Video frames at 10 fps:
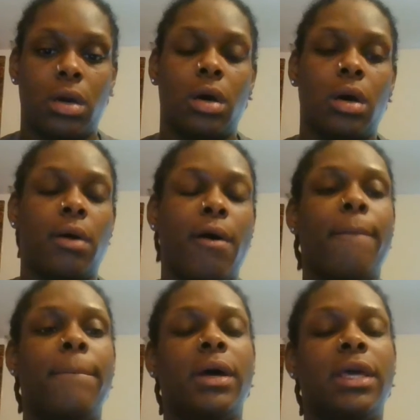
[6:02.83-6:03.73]

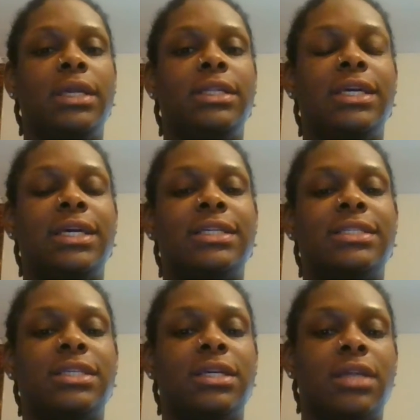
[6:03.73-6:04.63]
But he did
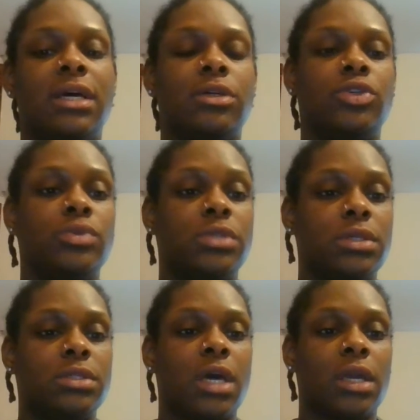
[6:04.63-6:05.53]
see that using
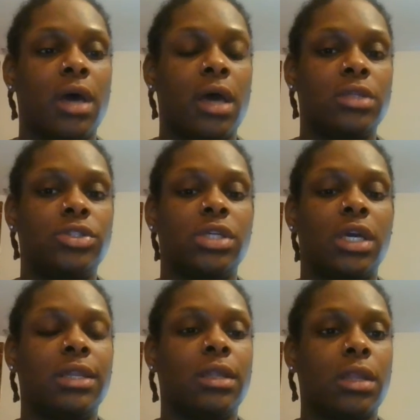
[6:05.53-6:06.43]
the technology
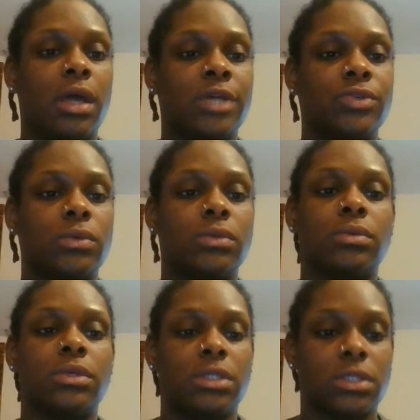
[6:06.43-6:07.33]
in the classrooms
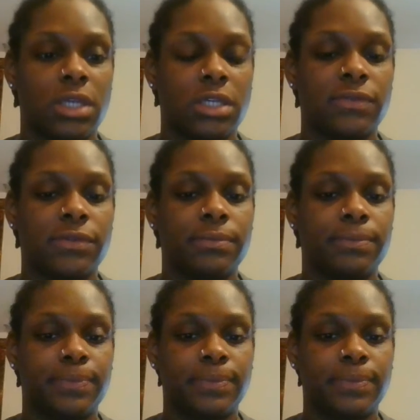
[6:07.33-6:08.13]
was successful.